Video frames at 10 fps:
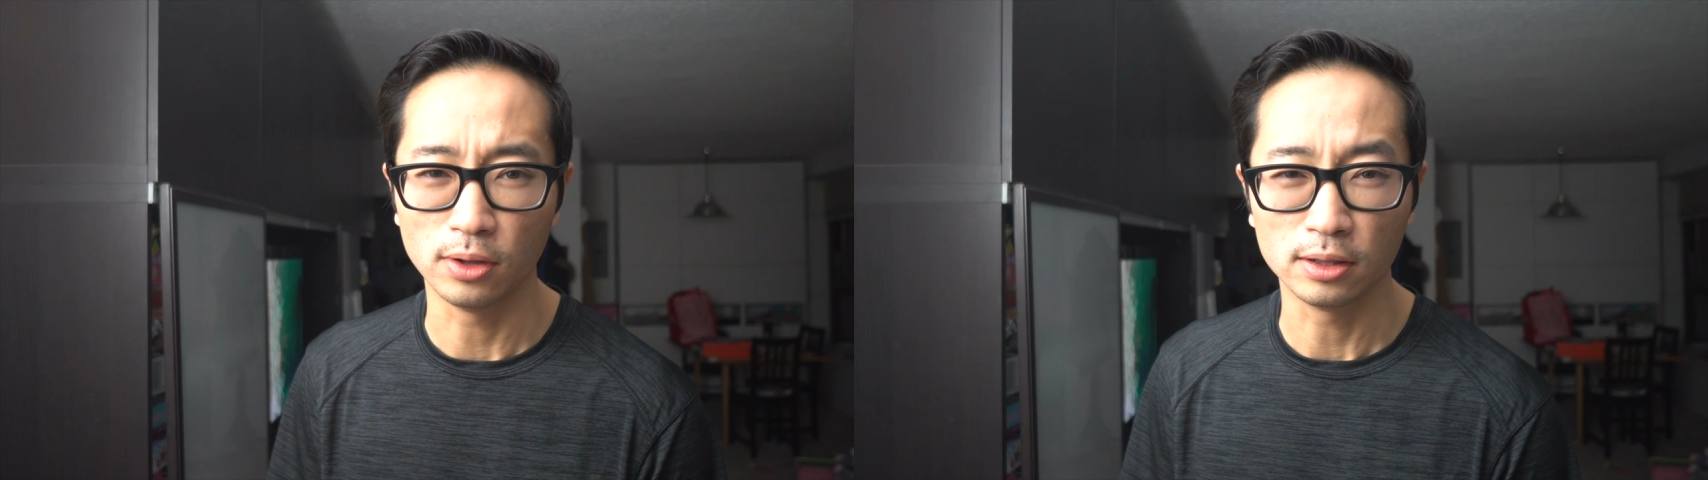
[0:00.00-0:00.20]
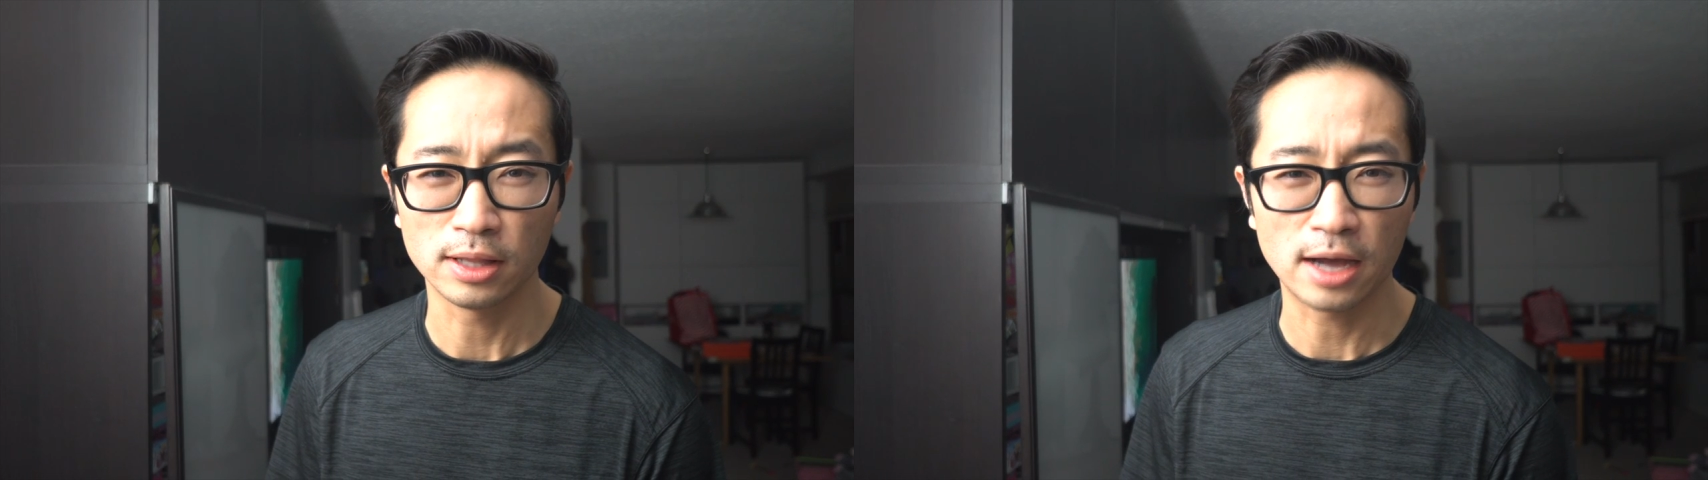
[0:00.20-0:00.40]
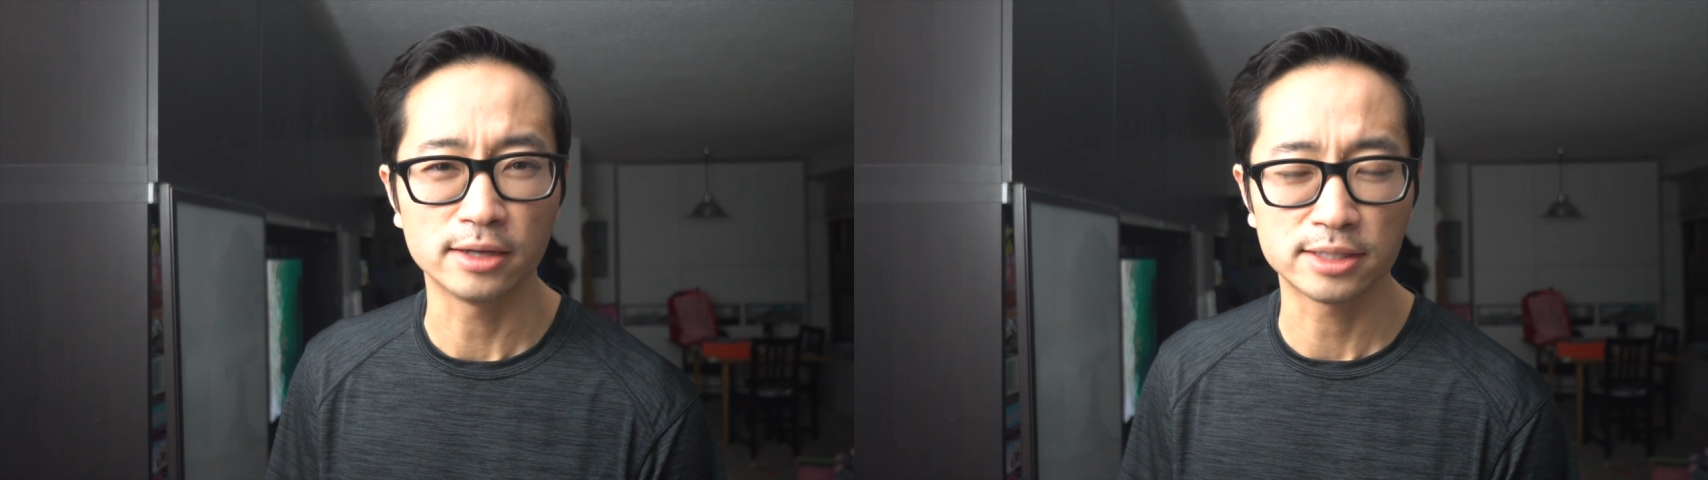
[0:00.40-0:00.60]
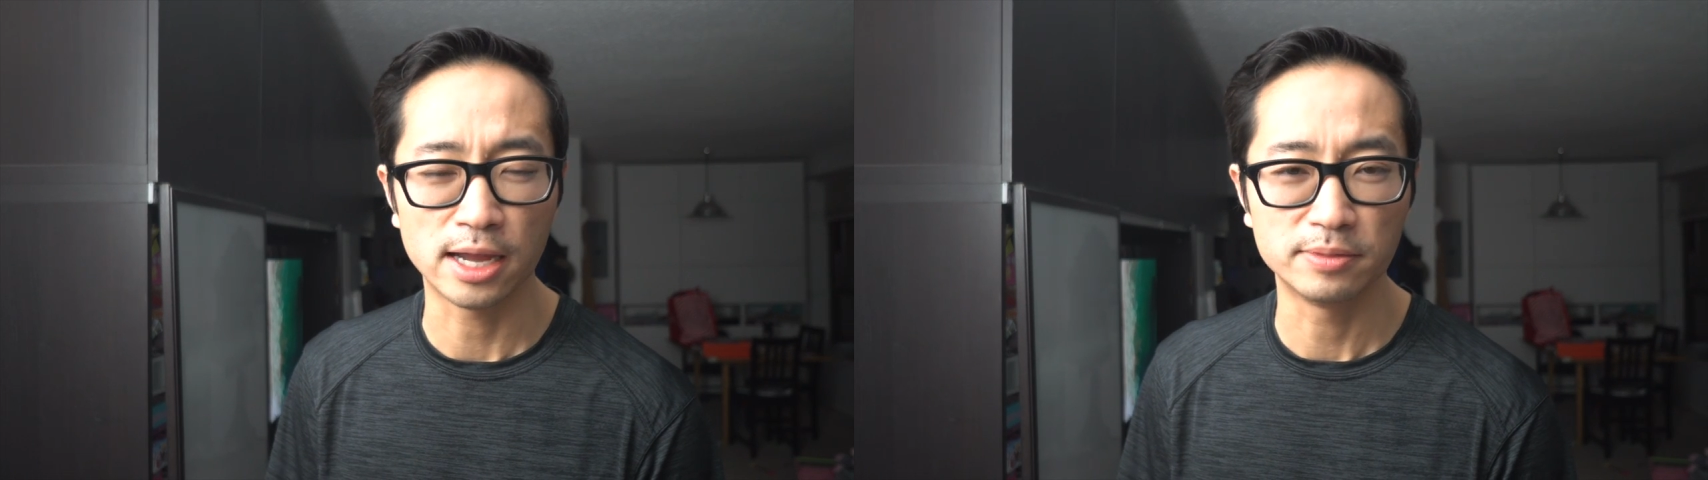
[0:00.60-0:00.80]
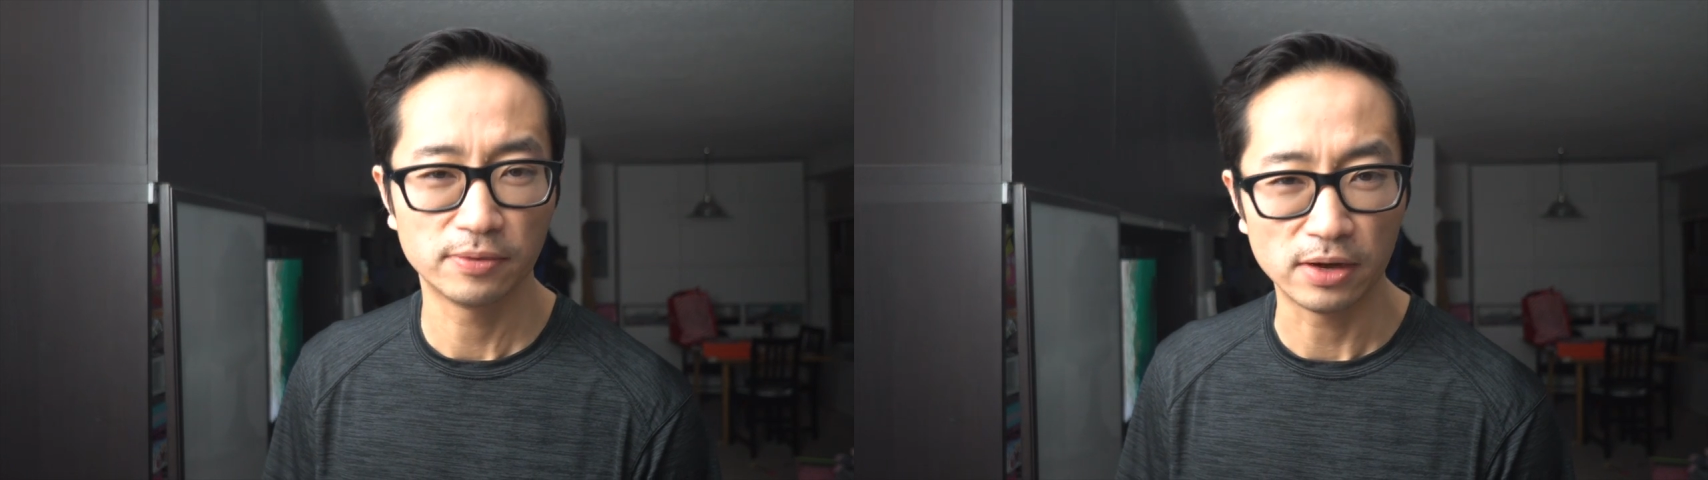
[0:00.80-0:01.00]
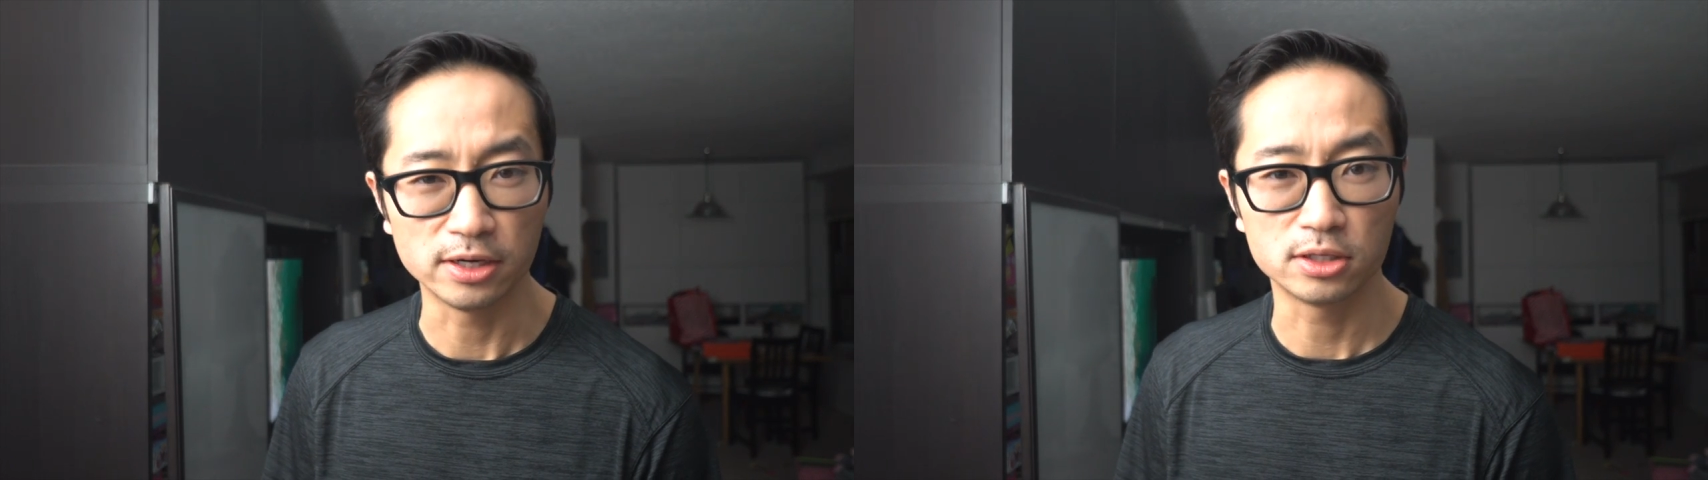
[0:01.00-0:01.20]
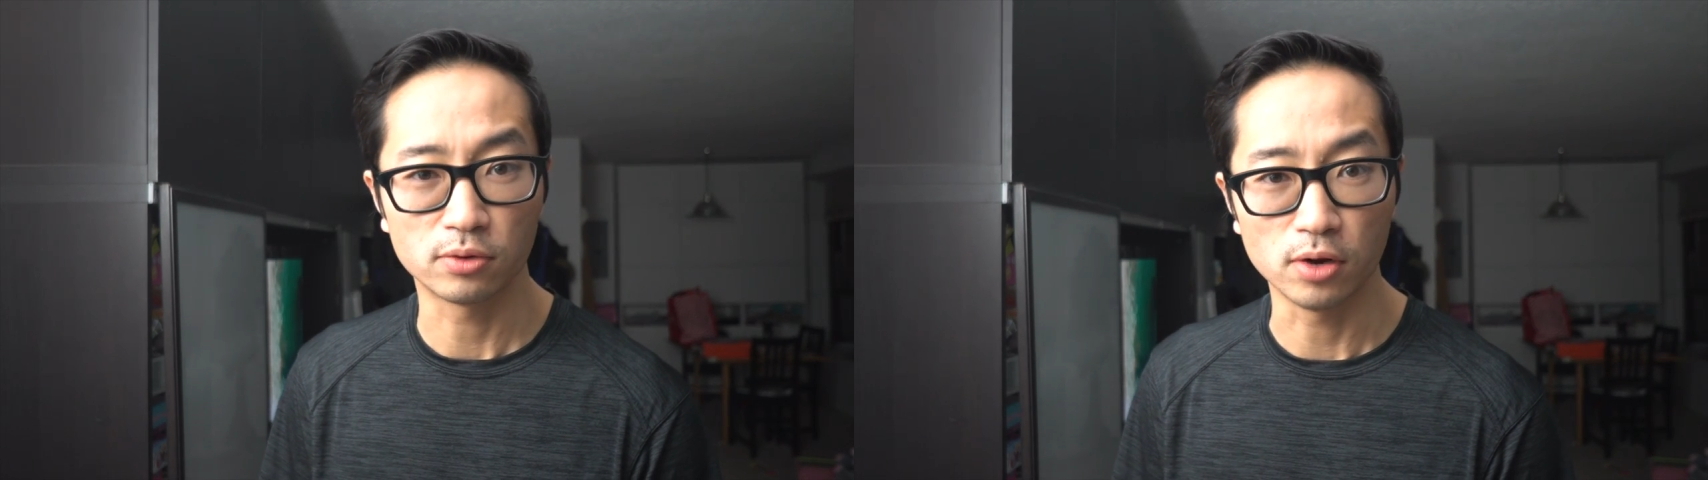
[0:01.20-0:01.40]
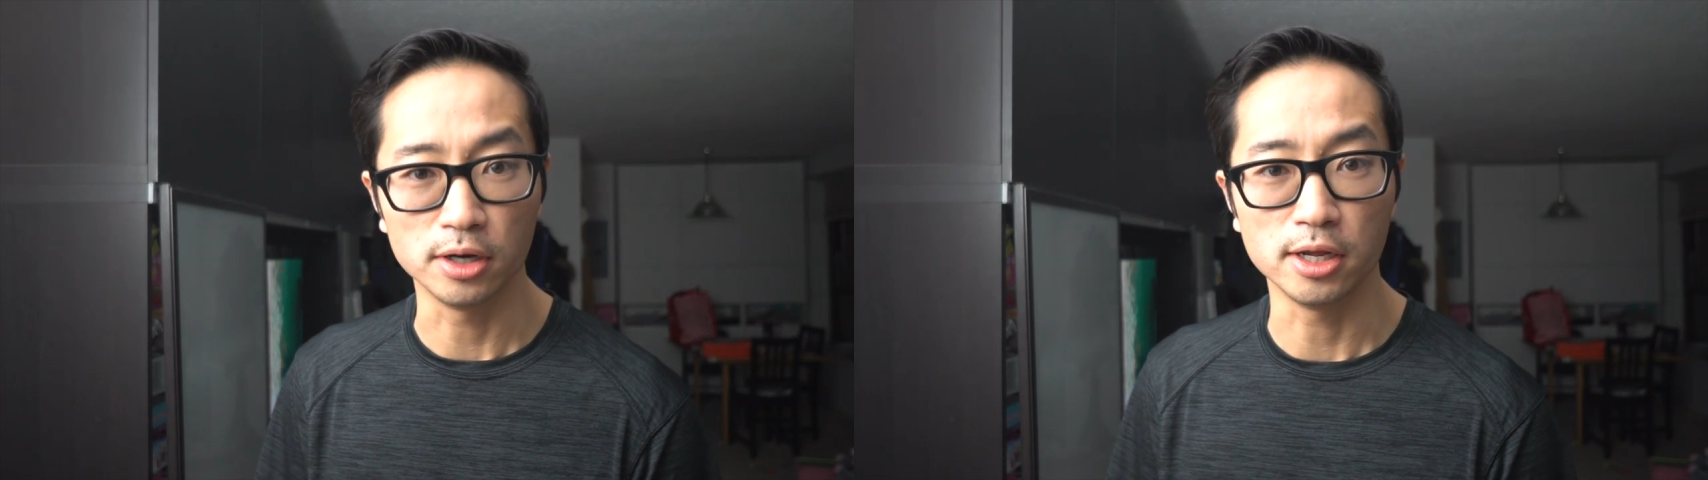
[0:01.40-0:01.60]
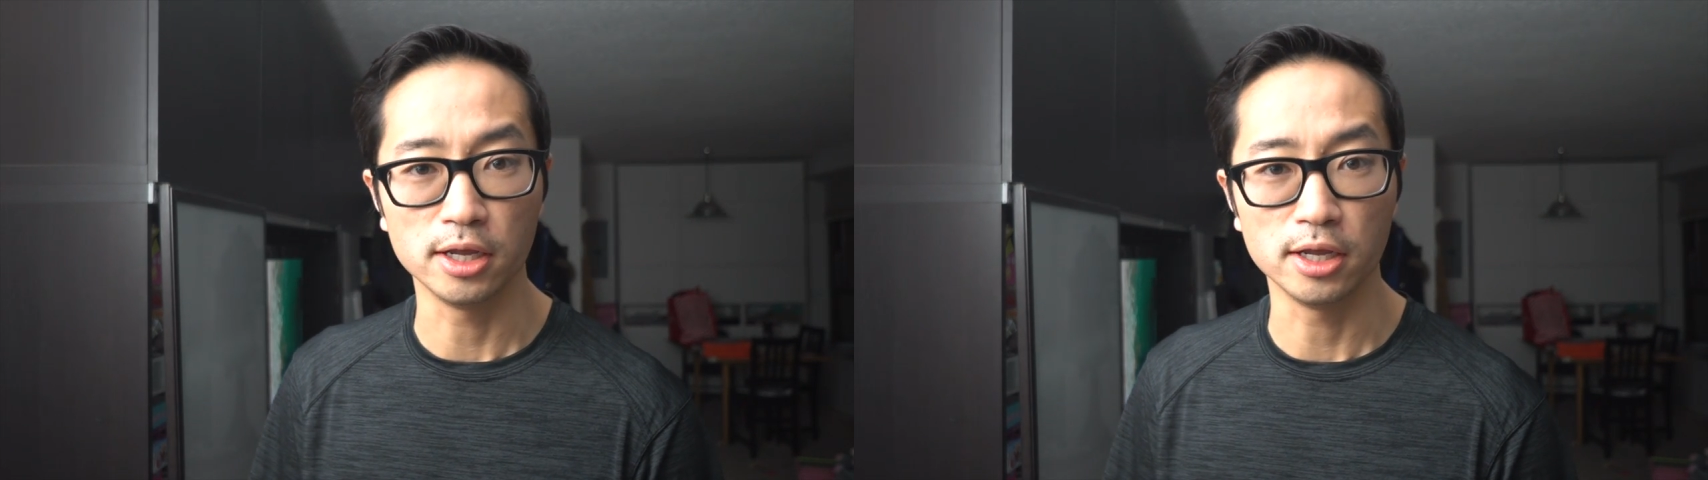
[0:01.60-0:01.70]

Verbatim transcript: a lot of times if I need to run